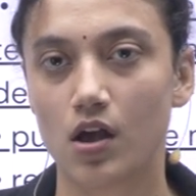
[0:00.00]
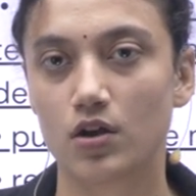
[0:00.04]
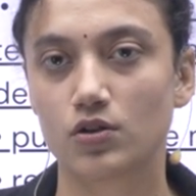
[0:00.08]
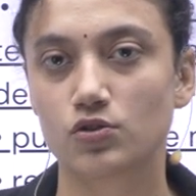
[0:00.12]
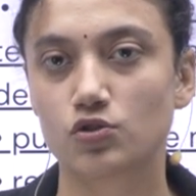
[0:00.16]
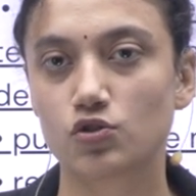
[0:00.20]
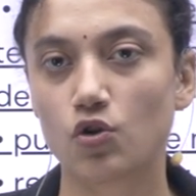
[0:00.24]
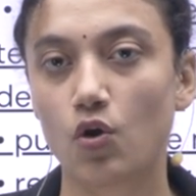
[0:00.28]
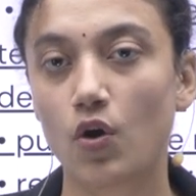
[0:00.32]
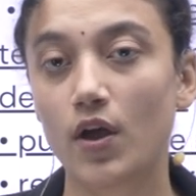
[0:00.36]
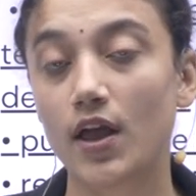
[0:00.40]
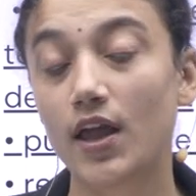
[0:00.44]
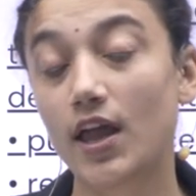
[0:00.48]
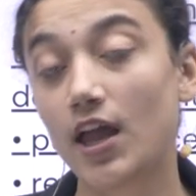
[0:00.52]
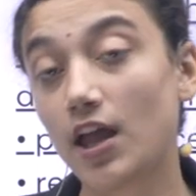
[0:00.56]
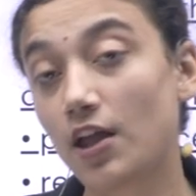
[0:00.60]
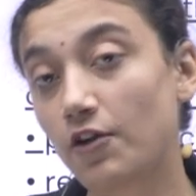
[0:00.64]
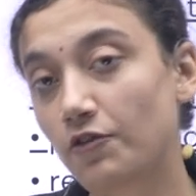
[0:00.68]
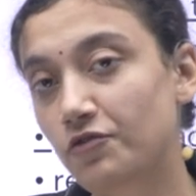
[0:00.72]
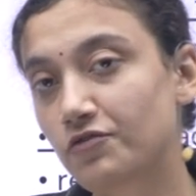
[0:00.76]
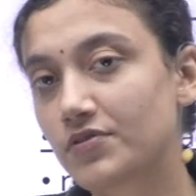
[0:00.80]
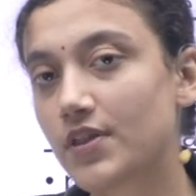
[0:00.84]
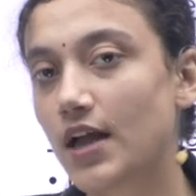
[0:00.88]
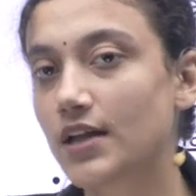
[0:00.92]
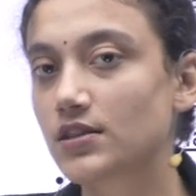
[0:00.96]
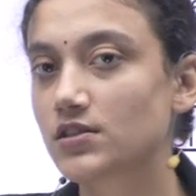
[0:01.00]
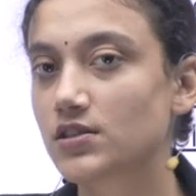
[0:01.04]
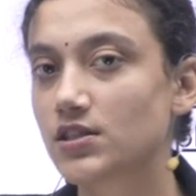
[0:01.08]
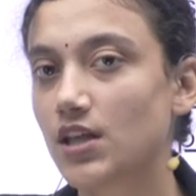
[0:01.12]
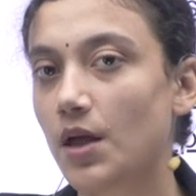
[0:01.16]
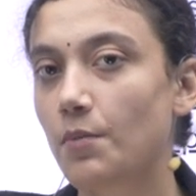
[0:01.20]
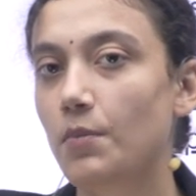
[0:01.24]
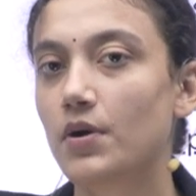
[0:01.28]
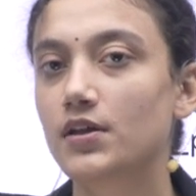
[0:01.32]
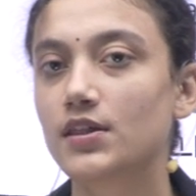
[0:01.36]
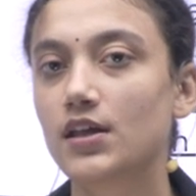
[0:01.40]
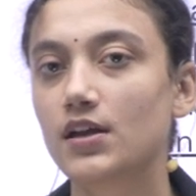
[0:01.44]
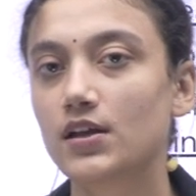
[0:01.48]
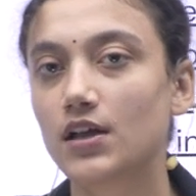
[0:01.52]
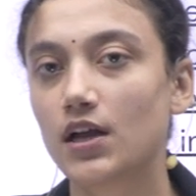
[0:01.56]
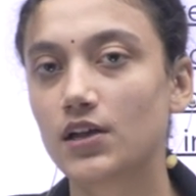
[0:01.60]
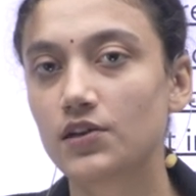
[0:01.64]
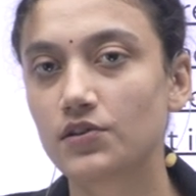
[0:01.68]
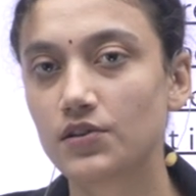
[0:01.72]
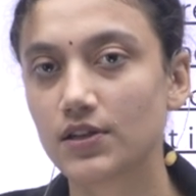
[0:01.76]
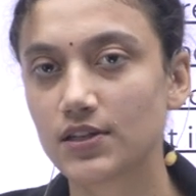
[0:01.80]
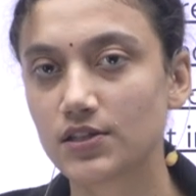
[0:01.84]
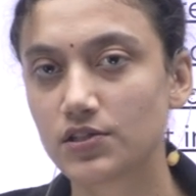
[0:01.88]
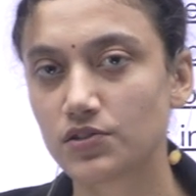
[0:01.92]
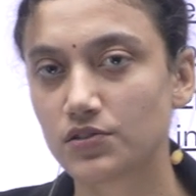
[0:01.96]
So if that some other
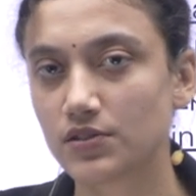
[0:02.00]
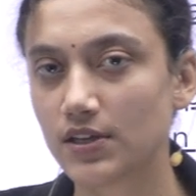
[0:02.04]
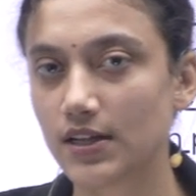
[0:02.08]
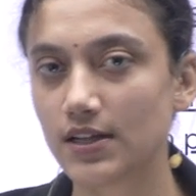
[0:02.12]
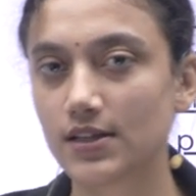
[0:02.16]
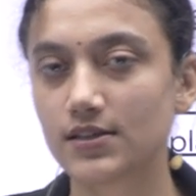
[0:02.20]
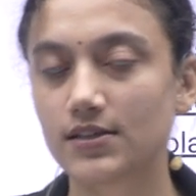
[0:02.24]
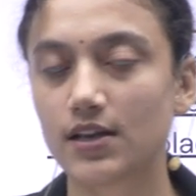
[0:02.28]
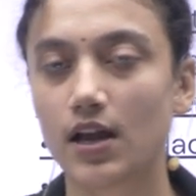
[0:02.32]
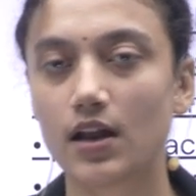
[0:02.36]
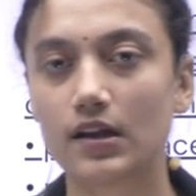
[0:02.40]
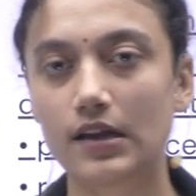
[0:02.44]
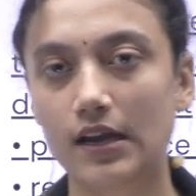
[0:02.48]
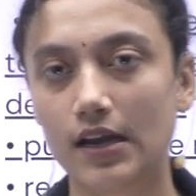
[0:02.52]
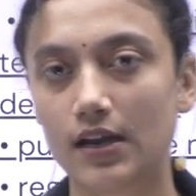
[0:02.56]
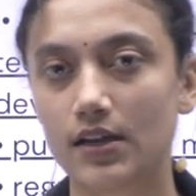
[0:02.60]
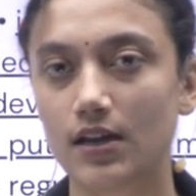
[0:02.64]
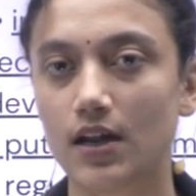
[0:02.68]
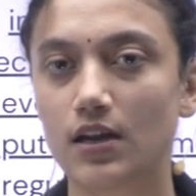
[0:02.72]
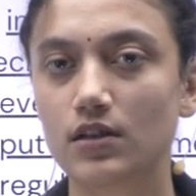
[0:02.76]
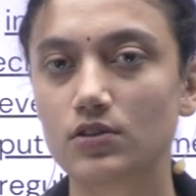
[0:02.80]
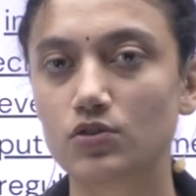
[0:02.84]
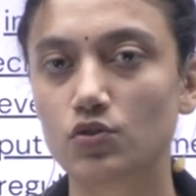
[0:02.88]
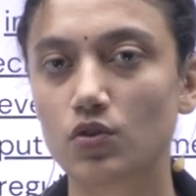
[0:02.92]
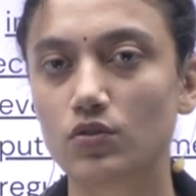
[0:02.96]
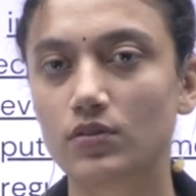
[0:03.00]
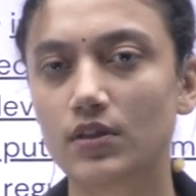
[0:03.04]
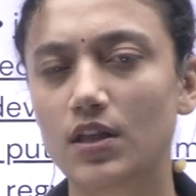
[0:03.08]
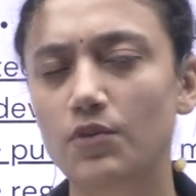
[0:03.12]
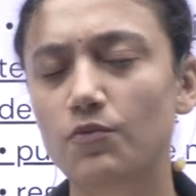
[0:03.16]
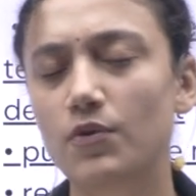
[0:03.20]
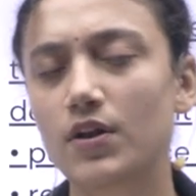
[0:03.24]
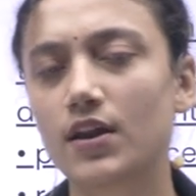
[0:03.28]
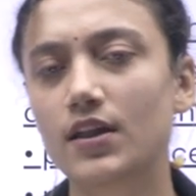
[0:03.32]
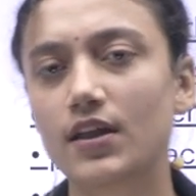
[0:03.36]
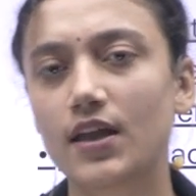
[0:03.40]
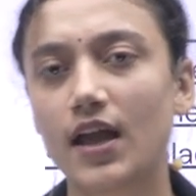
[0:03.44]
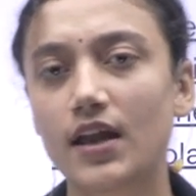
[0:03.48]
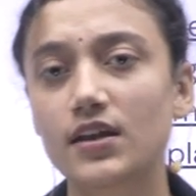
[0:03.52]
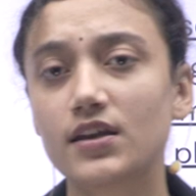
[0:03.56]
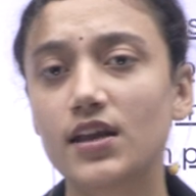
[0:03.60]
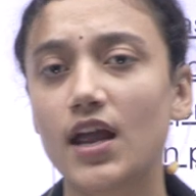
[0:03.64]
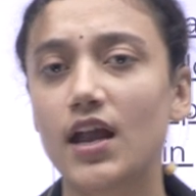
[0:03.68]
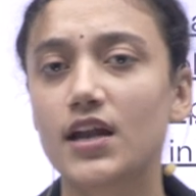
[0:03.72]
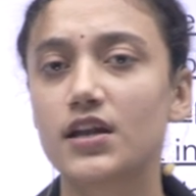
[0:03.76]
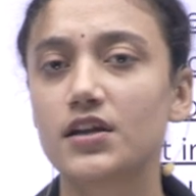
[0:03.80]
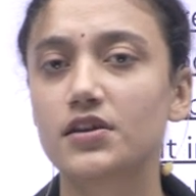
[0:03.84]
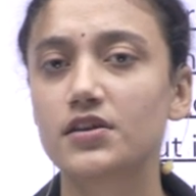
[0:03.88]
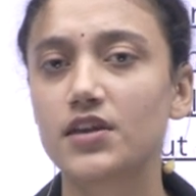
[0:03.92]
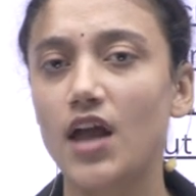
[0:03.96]
country steals our data, so they will get
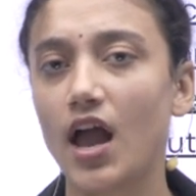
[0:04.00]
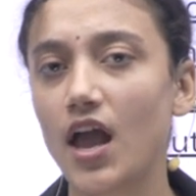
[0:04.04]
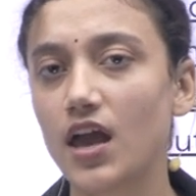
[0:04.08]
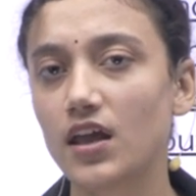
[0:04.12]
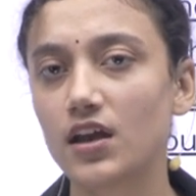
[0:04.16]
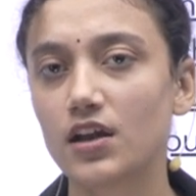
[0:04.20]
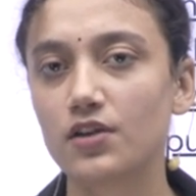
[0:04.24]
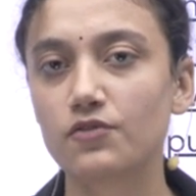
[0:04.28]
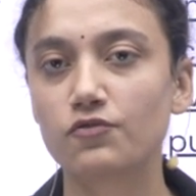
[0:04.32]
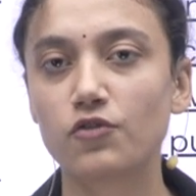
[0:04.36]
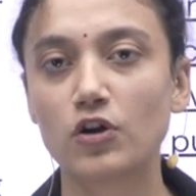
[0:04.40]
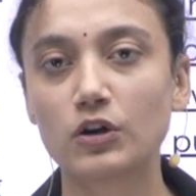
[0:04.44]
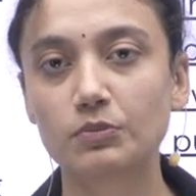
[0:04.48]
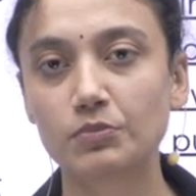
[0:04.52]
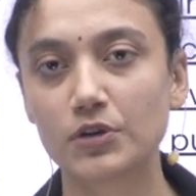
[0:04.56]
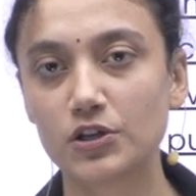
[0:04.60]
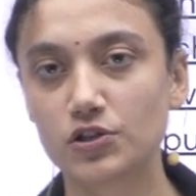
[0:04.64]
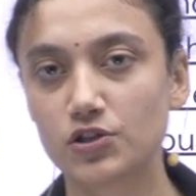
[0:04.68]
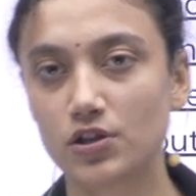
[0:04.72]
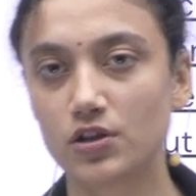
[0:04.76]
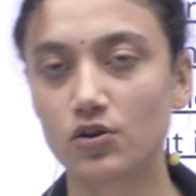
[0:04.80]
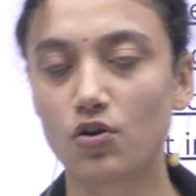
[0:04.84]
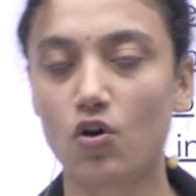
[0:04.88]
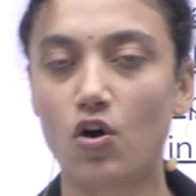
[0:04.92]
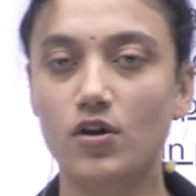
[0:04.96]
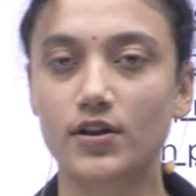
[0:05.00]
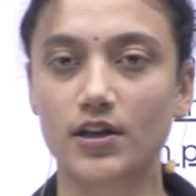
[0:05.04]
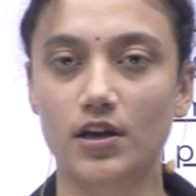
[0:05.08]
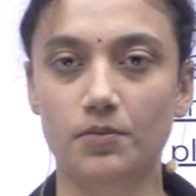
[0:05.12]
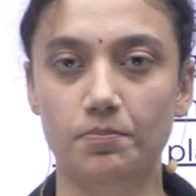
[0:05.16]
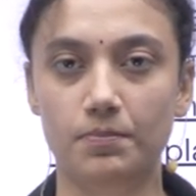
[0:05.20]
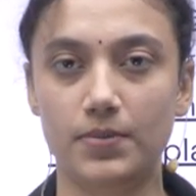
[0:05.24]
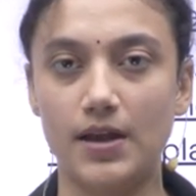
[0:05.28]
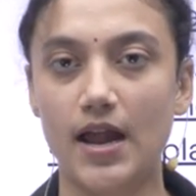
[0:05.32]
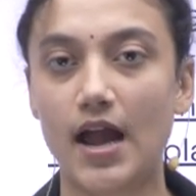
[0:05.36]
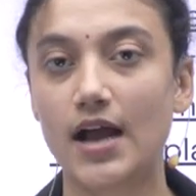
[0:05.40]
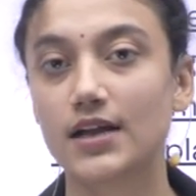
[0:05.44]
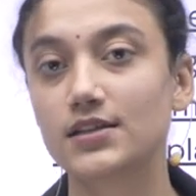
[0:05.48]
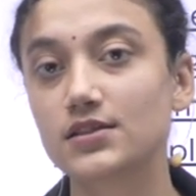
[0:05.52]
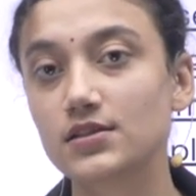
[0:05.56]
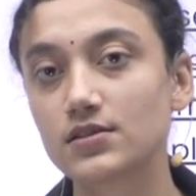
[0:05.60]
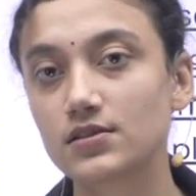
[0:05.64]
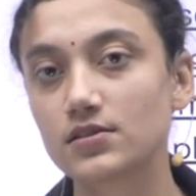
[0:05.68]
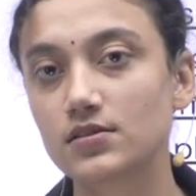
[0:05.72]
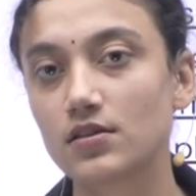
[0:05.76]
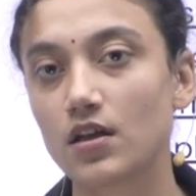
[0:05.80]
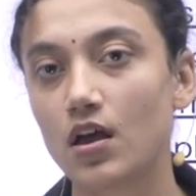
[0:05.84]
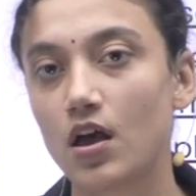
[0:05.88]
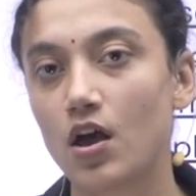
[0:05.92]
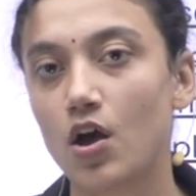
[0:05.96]
entire information on our
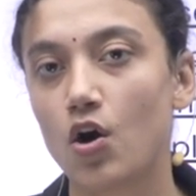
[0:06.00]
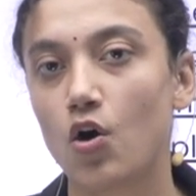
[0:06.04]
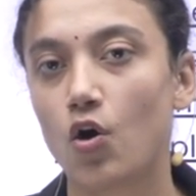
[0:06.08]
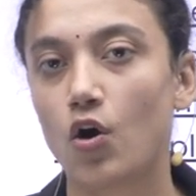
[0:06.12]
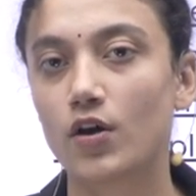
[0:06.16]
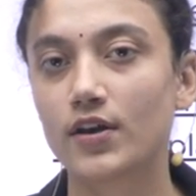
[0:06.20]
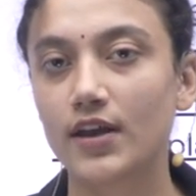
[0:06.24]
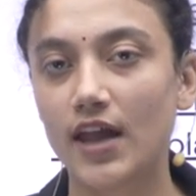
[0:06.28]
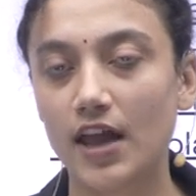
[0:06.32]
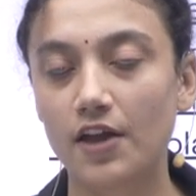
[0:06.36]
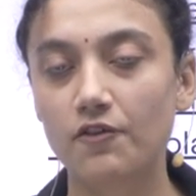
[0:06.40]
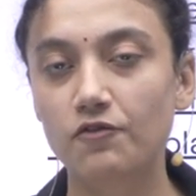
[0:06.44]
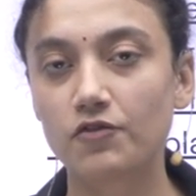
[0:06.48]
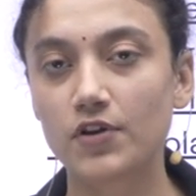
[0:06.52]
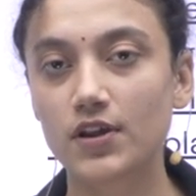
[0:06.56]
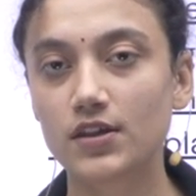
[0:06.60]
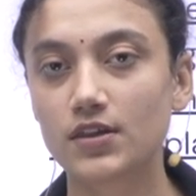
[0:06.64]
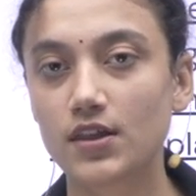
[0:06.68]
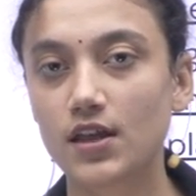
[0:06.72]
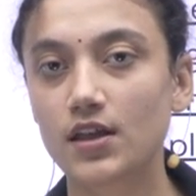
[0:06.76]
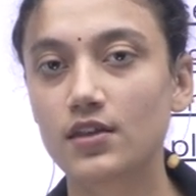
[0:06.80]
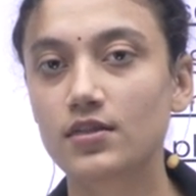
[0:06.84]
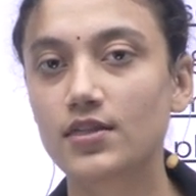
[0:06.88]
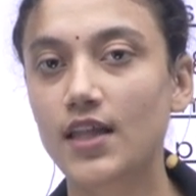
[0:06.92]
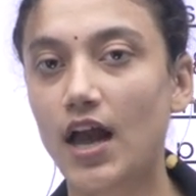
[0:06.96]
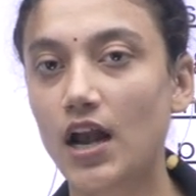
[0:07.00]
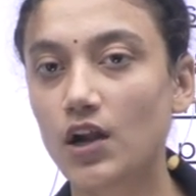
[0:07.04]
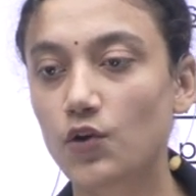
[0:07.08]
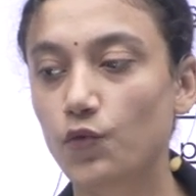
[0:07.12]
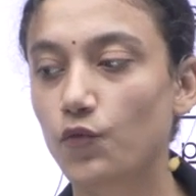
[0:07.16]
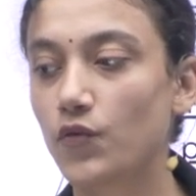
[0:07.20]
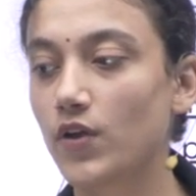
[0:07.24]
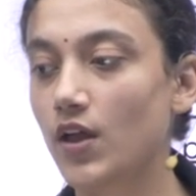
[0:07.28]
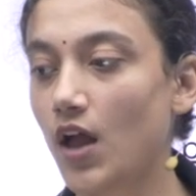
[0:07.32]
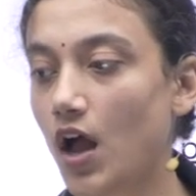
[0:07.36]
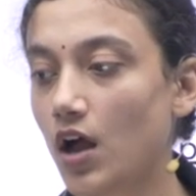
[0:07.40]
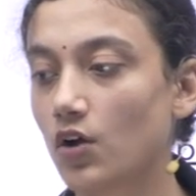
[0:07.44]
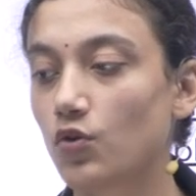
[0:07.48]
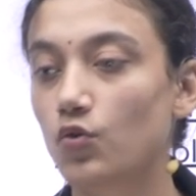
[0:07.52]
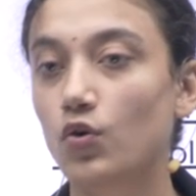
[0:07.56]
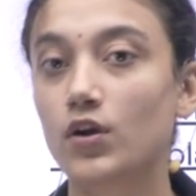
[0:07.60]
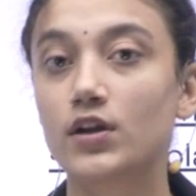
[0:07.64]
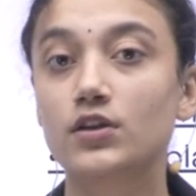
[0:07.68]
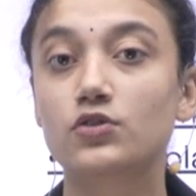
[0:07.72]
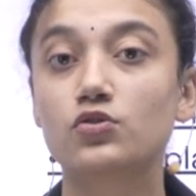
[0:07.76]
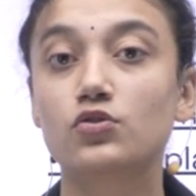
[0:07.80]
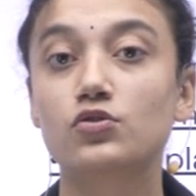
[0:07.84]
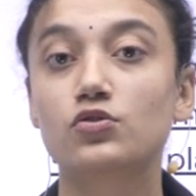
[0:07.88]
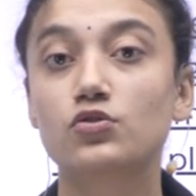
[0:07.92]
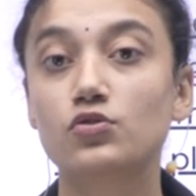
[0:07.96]
plans, on everything that we are
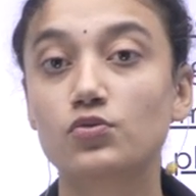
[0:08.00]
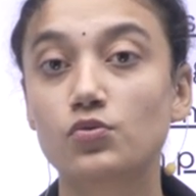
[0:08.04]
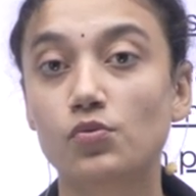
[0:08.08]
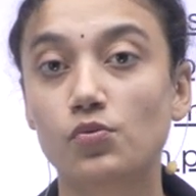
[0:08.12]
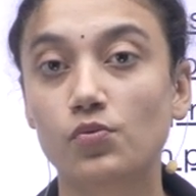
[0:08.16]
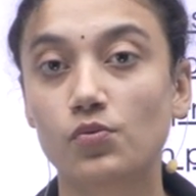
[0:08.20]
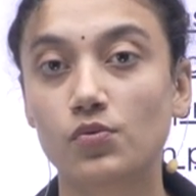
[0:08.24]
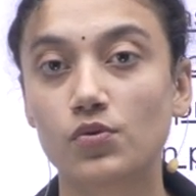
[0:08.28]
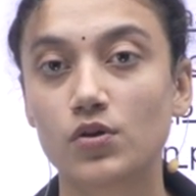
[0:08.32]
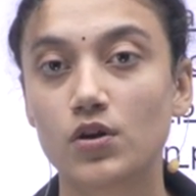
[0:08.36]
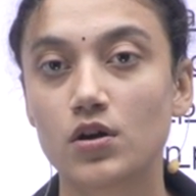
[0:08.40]
going to do.